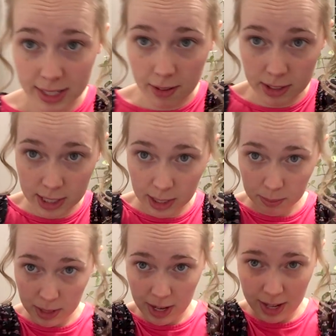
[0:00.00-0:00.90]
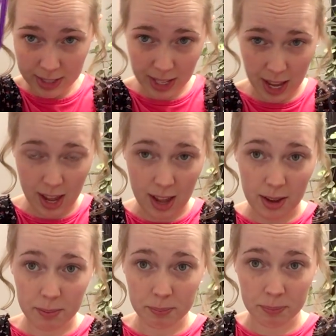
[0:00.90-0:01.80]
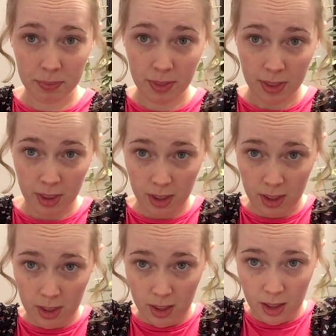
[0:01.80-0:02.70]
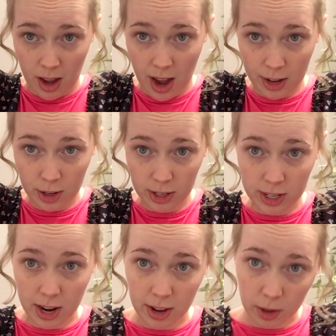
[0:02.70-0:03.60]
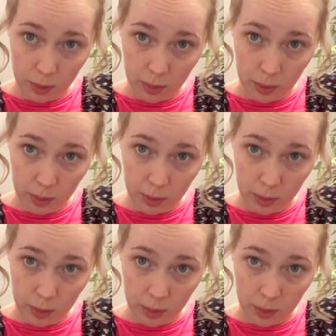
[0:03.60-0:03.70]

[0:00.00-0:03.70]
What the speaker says: 17 minutes and I could have done it